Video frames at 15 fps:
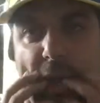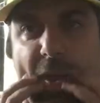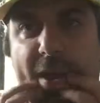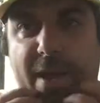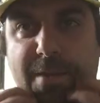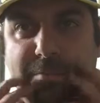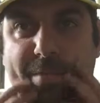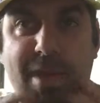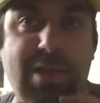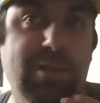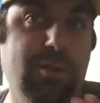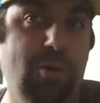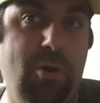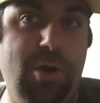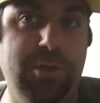in
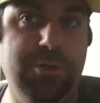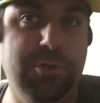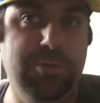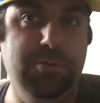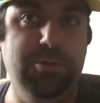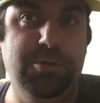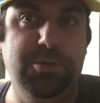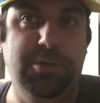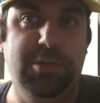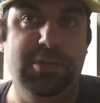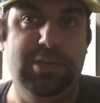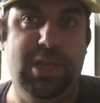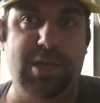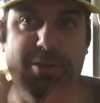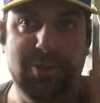mid-launch, which you can
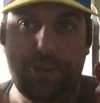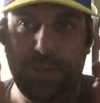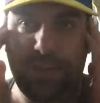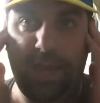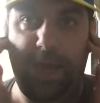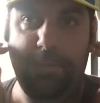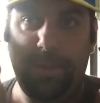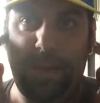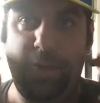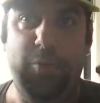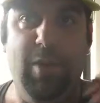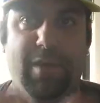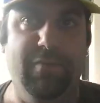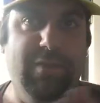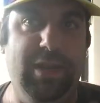take a look at that, my
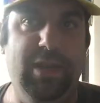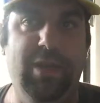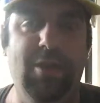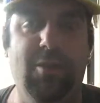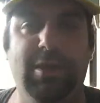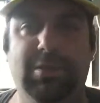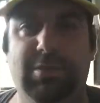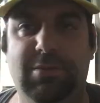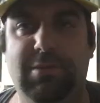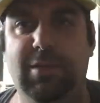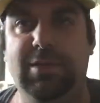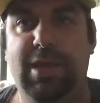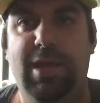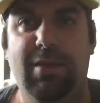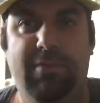quick video as the
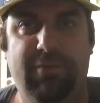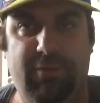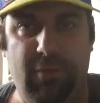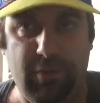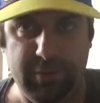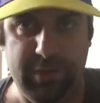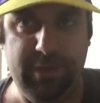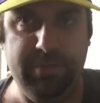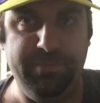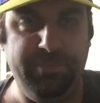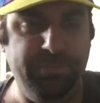day unfolded.